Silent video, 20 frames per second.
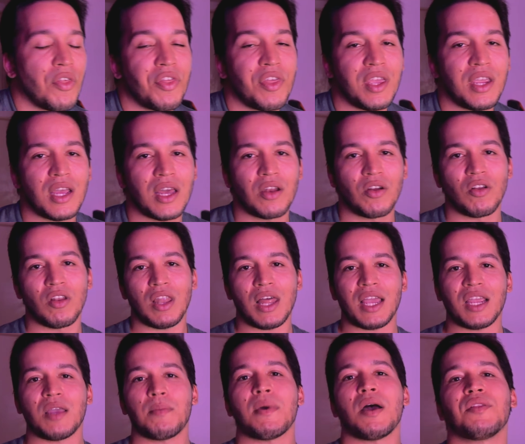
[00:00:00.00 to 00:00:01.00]
thing I don't
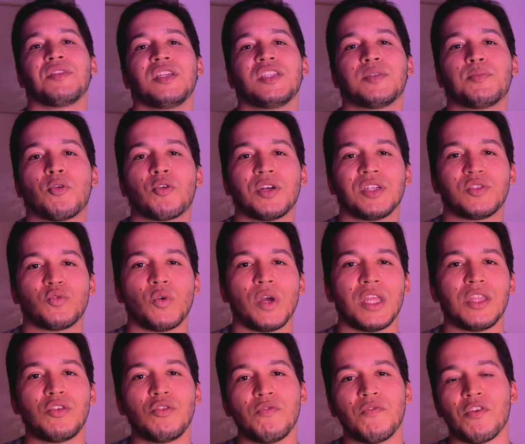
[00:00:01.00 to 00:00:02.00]
like about this board is weight.
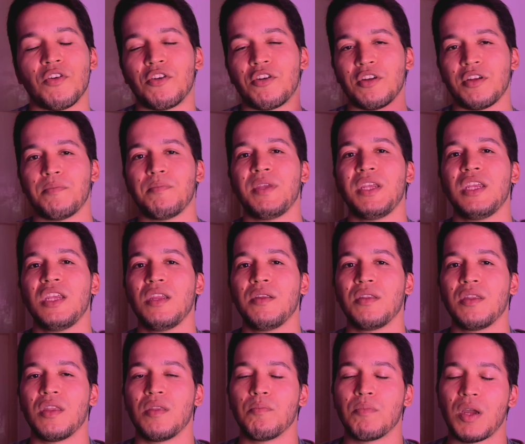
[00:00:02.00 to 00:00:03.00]
You've heard me
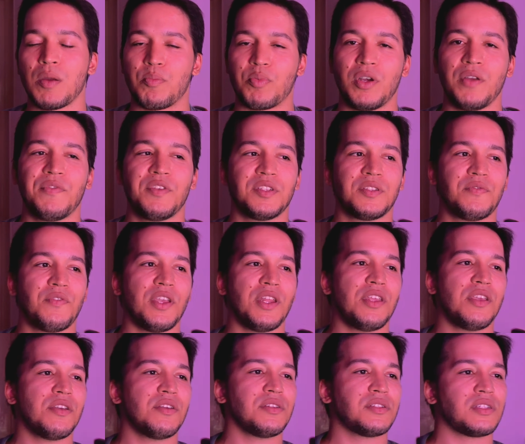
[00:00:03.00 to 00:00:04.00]
in my previous
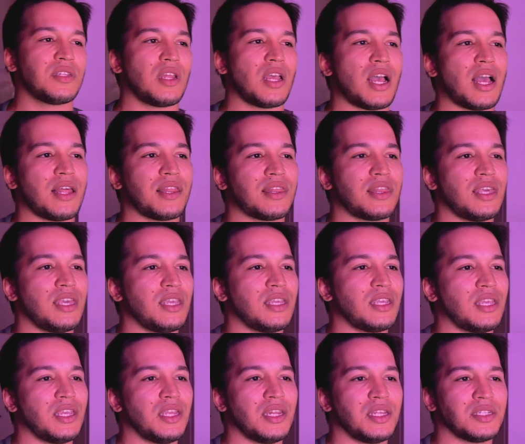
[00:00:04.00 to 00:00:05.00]
videos. I think
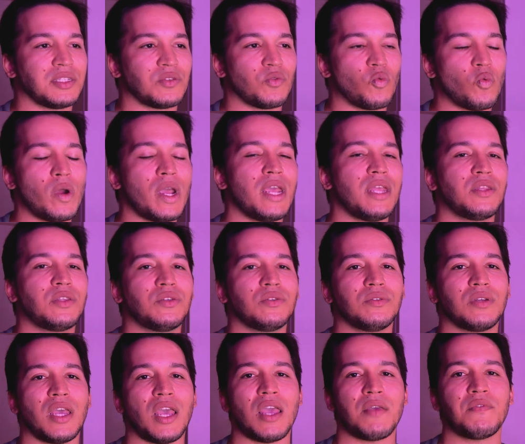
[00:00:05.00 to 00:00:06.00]
it is way too
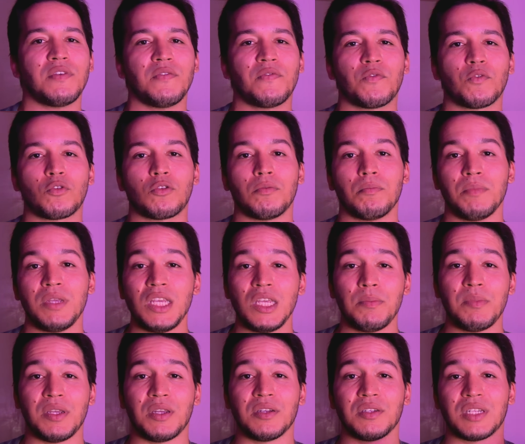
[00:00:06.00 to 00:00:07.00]
heavy for me
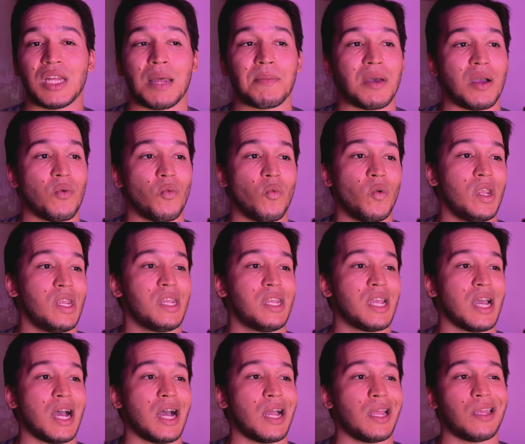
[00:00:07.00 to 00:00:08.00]
because I'm a weak
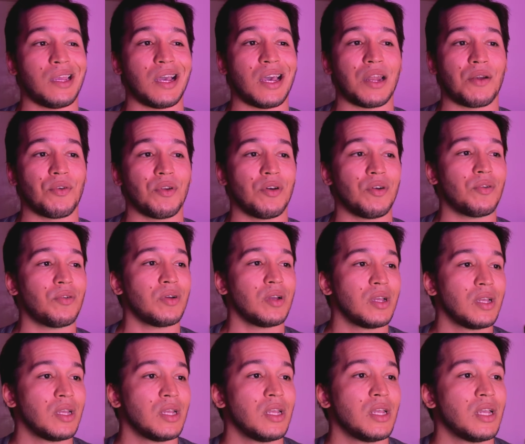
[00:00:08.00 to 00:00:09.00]
guy. I don't know.
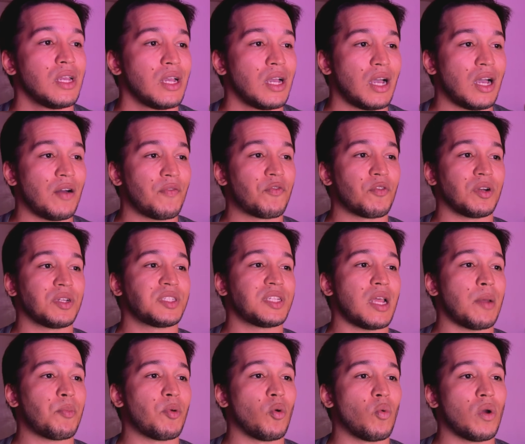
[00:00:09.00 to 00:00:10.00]
For
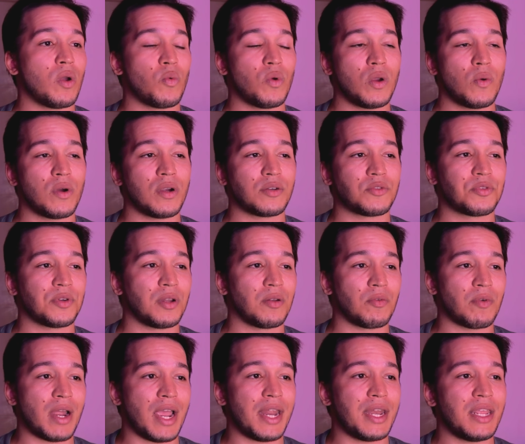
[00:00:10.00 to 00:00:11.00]
example, when we went trail
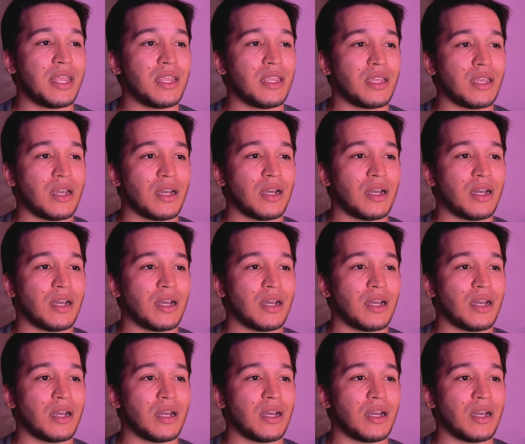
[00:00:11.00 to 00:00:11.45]
riding,